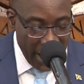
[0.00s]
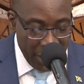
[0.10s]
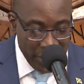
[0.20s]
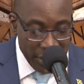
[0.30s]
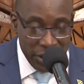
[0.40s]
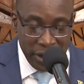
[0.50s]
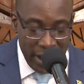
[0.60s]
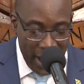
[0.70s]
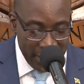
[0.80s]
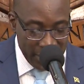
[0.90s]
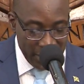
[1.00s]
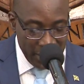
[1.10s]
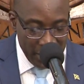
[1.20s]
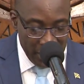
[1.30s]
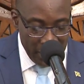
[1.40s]
Acquisition Act,
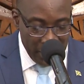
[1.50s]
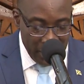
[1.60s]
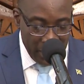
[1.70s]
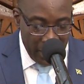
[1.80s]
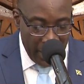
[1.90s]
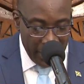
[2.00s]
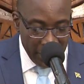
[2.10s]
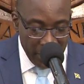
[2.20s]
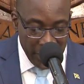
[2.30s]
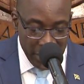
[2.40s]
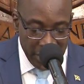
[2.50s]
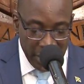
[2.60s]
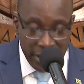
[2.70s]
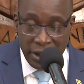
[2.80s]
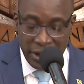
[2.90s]
and community
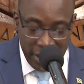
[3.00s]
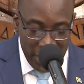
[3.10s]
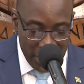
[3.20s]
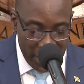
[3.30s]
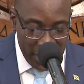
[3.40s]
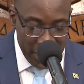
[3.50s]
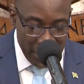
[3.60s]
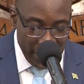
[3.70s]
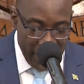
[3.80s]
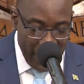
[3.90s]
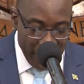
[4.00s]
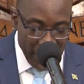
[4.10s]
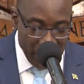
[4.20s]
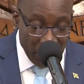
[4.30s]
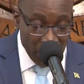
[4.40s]
consultations have been
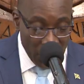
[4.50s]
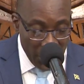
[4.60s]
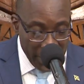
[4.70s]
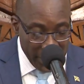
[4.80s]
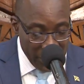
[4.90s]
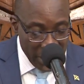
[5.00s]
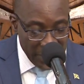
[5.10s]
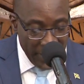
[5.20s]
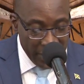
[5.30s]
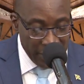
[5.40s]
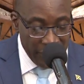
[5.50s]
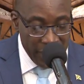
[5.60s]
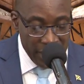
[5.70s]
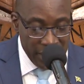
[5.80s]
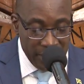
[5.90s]
ongoing in respect of this